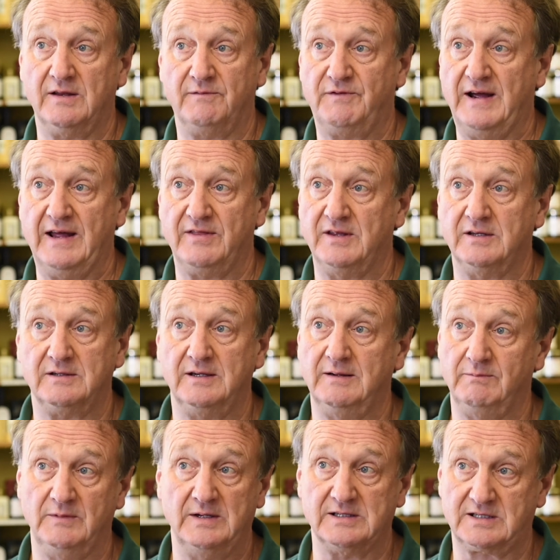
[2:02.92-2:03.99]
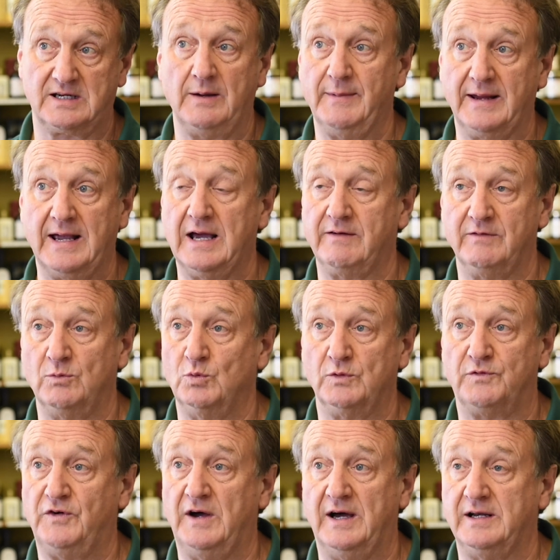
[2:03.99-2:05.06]
and the fact that it's coming out of a
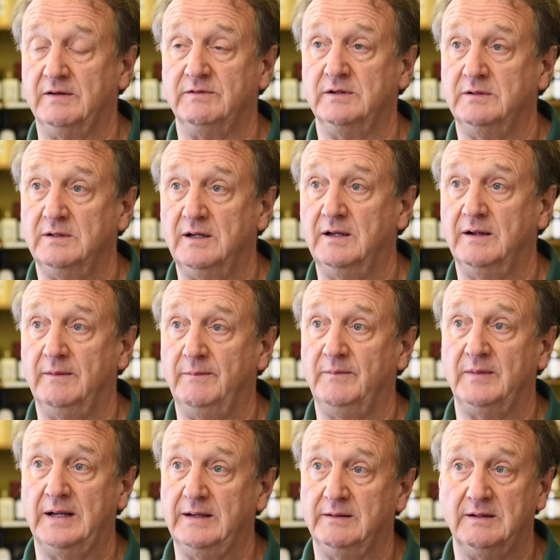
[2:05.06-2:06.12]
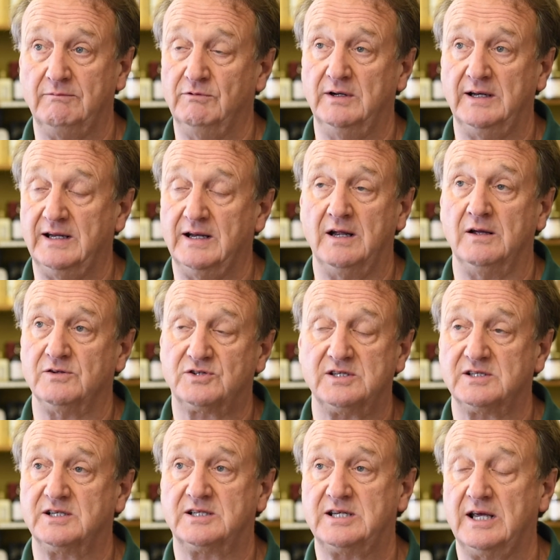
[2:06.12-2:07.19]
wood-fired oven, and it really
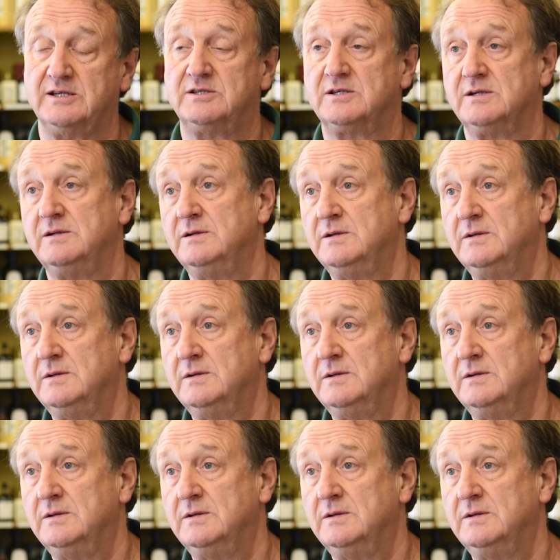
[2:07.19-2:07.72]
enhances the taste.